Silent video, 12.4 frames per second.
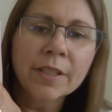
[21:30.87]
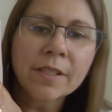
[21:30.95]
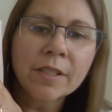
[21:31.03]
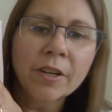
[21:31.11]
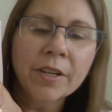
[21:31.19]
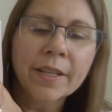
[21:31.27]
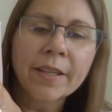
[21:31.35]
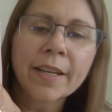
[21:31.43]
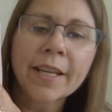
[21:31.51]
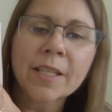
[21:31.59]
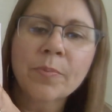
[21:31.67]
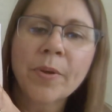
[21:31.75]
and start on the
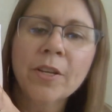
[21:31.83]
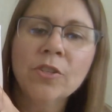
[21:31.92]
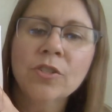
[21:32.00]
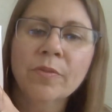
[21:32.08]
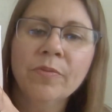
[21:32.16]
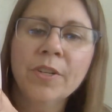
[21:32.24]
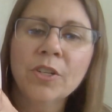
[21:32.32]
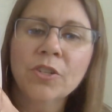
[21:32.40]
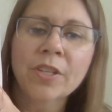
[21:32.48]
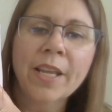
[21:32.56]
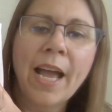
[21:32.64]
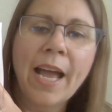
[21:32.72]
next page to
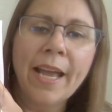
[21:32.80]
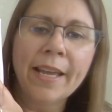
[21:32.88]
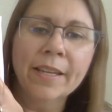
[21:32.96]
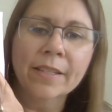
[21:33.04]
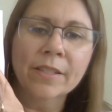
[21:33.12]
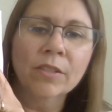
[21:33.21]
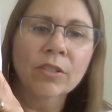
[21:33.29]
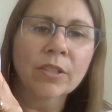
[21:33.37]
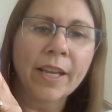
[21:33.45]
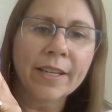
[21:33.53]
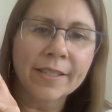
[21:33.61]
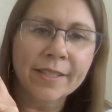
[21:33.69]
finish the eye because it looked
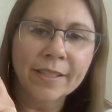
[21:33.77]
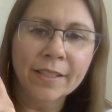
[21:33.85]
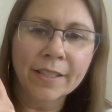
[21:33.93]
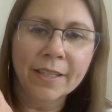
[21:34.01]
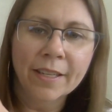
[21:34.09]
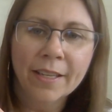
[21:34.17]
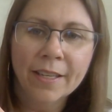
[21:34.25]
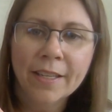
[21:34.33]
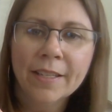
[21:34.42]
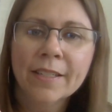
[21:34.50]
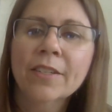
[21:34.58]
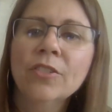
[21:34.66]
kind of silly
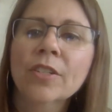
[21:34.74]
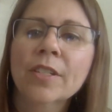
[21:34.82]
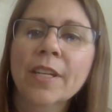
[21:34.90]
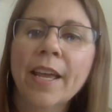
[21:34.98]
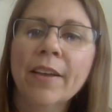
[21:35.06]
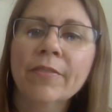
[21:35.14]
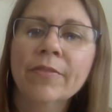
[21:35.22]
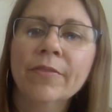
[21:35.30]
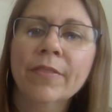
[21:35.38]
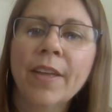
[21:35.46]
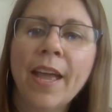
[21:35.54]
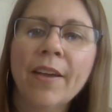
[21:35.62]
to just have
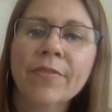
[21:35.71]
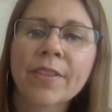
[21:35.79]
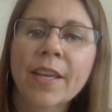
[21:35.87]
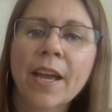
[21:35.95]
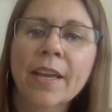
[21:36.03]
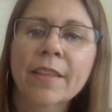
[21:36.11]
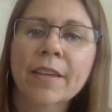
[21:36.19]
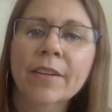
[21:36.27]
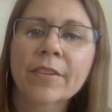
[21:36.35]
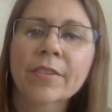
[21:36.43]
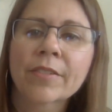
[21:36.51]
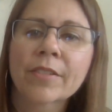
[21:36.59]
half the eye
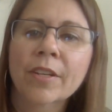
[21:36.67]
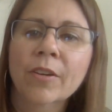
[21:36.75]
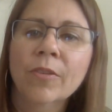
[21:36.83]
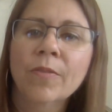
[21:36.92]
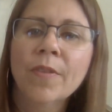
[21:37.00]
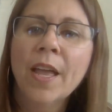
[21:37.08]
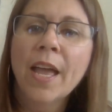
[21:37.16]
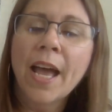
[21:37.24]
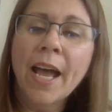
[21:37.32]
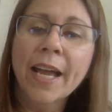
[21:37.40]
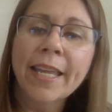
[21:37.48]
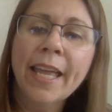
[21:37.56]
there. So
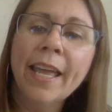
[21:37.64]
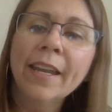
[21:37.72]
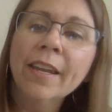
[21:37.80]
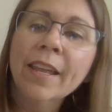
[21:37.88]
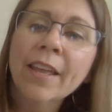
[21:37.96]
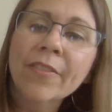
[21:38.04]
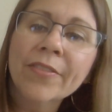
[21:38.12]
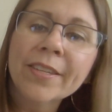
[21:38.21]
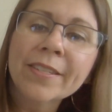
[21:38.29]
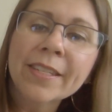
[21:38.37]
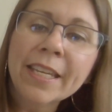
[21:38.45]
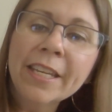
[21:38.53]
again,
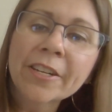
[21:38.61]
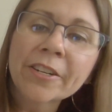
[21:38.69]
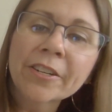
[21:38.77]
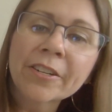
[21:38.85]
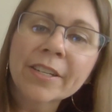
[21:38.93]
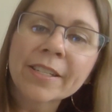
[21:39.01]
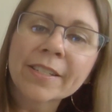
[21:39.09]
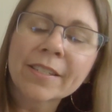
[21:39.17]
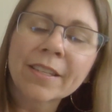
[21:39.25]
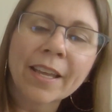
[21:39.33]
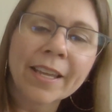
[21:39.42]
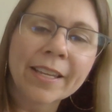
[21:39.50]
this ear is
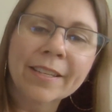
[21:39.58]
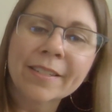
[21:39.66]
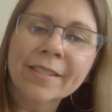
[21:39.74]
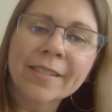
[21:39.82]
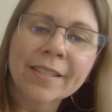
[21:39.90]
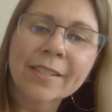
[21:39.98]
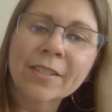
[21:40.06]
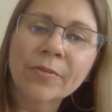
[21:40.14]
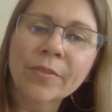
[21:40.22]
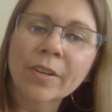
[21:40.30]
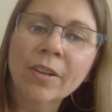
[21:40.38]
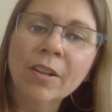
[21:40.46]
like 6
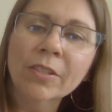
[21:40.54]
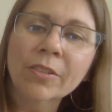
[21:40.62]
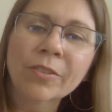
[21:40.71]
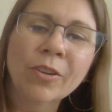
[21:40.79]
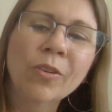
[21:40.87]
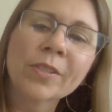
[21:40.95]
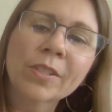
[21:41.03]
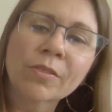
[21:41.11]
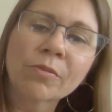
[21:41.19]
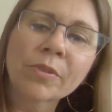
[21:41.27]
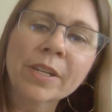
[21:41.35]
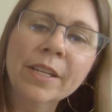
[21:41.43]
different color. No, it's
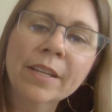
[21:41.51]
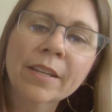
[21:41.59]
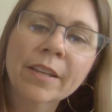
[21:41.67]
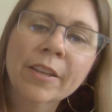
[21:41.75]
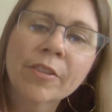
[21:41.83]
three